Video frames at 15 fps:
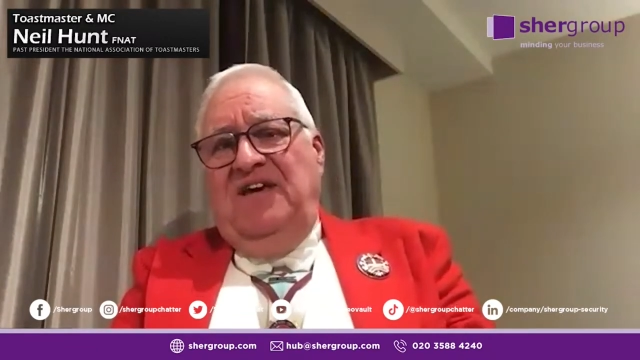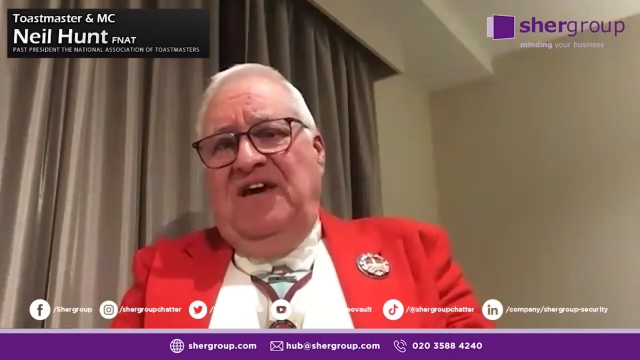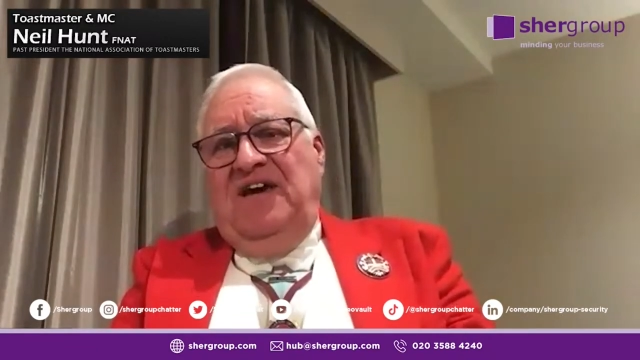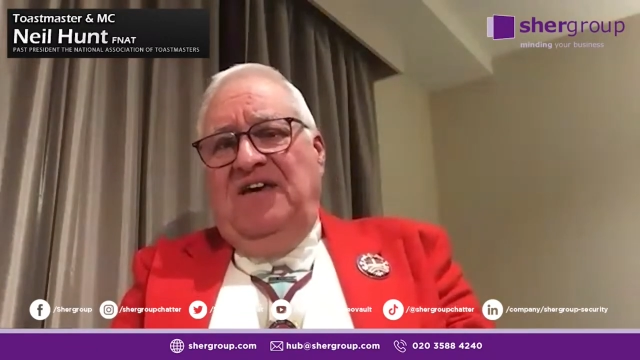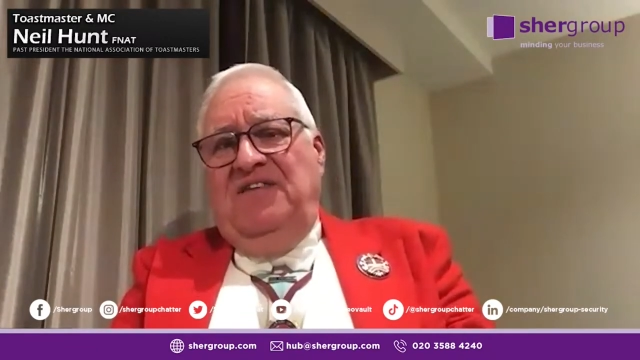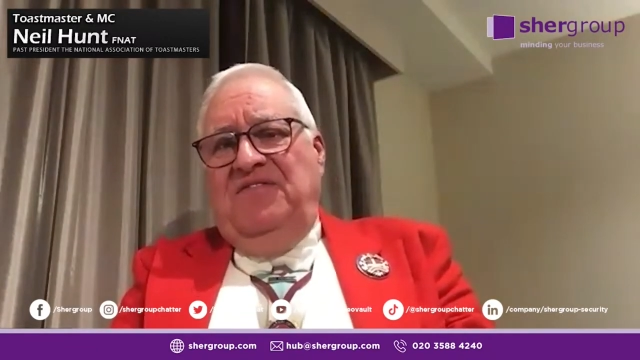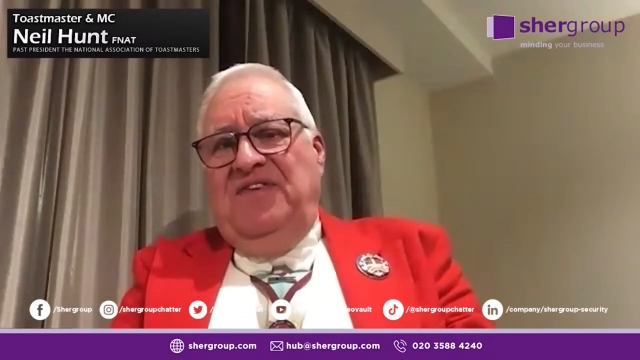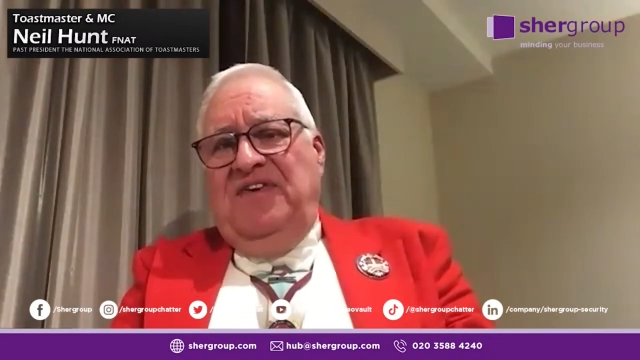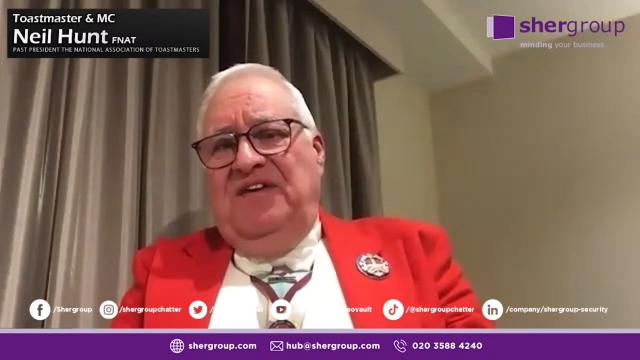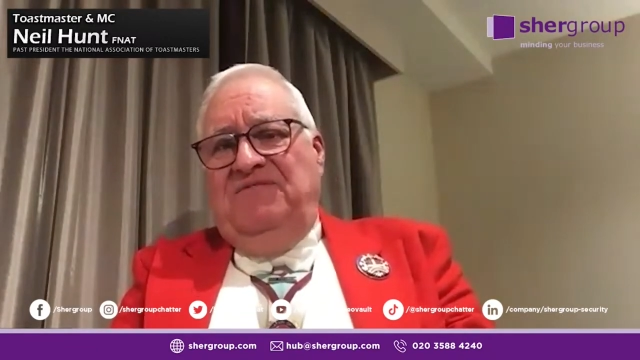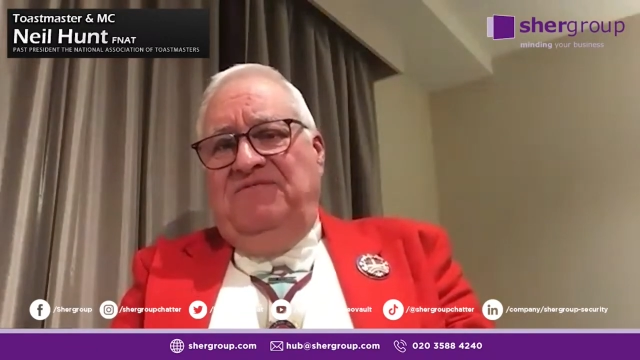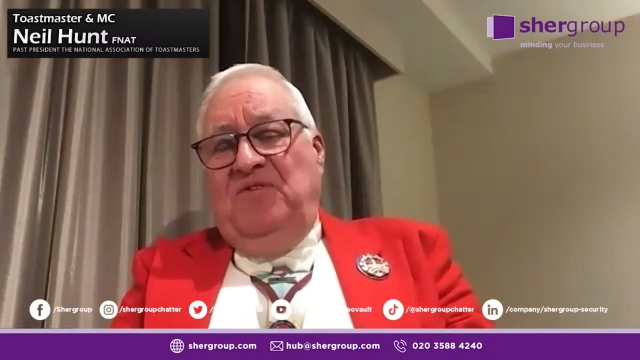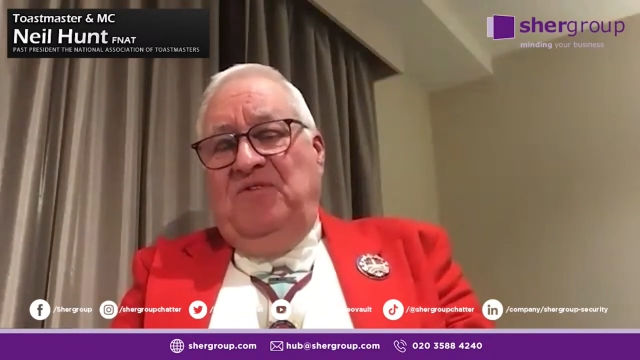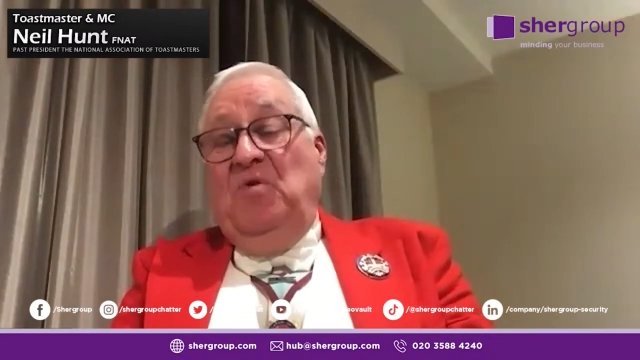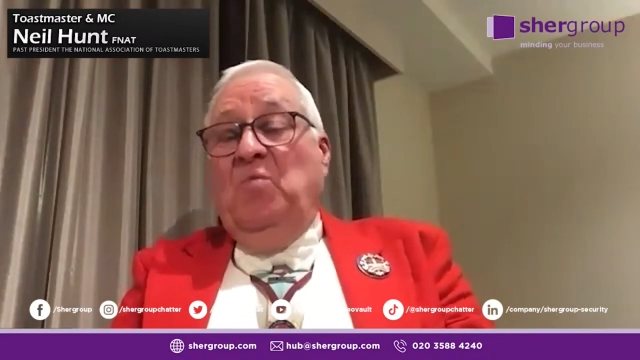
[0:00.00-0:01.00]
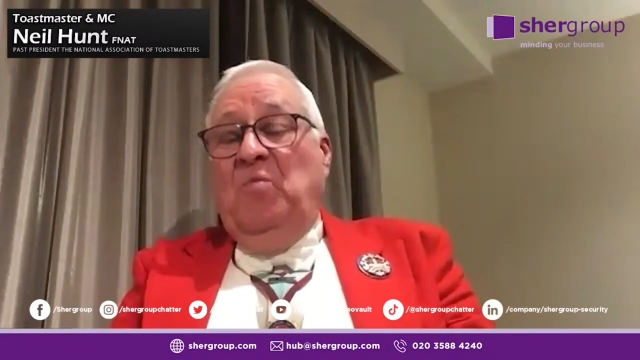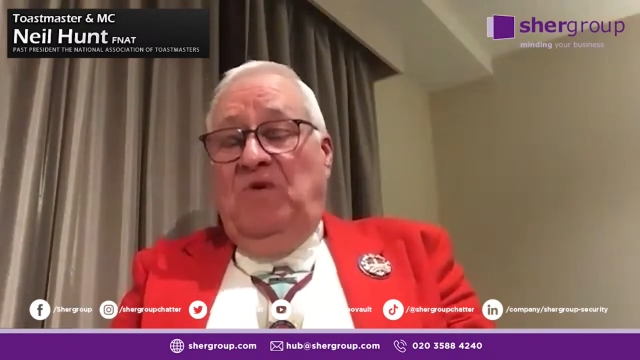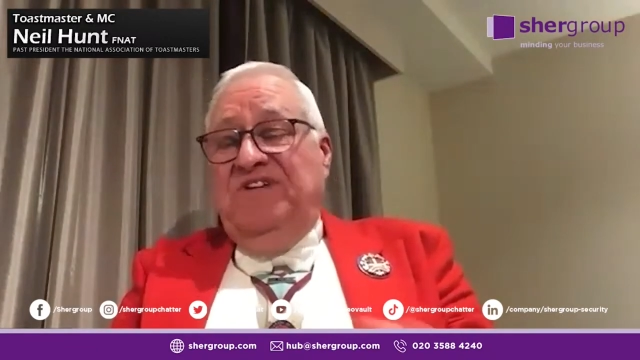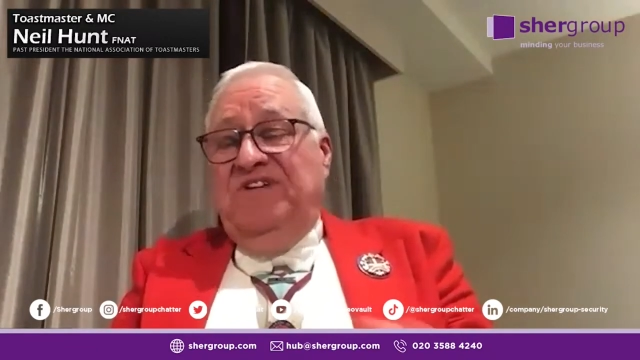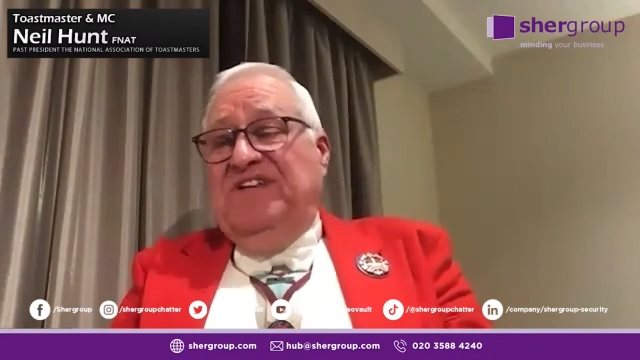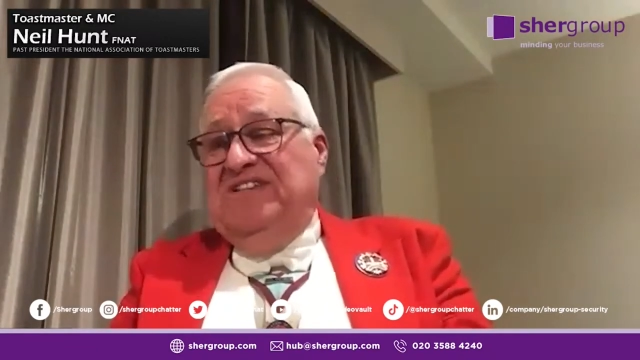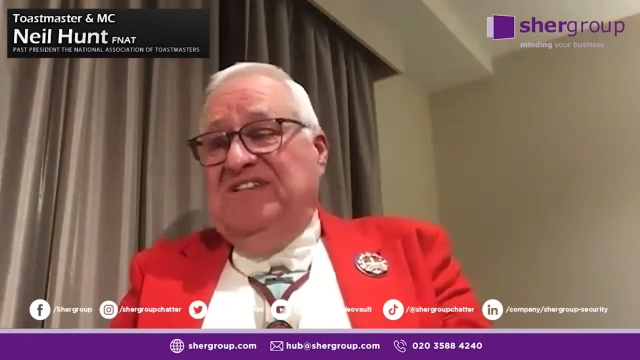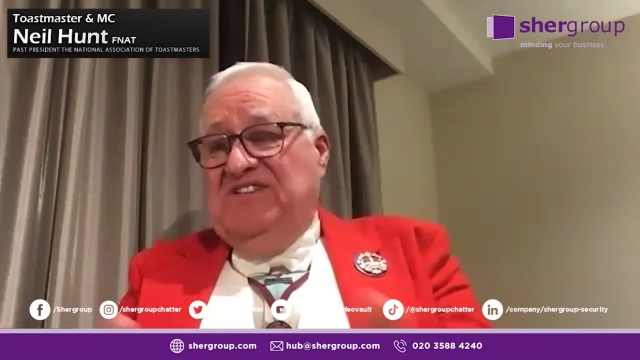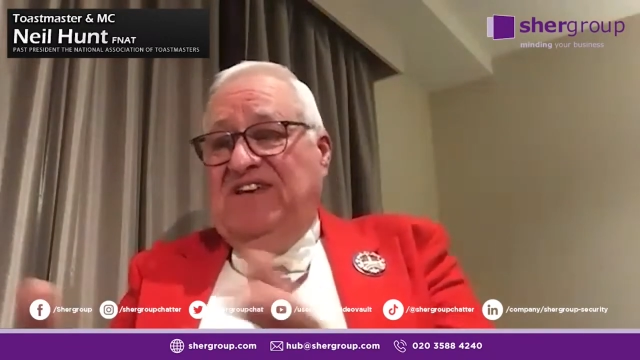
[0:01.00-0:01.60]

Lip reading: And therefore, what is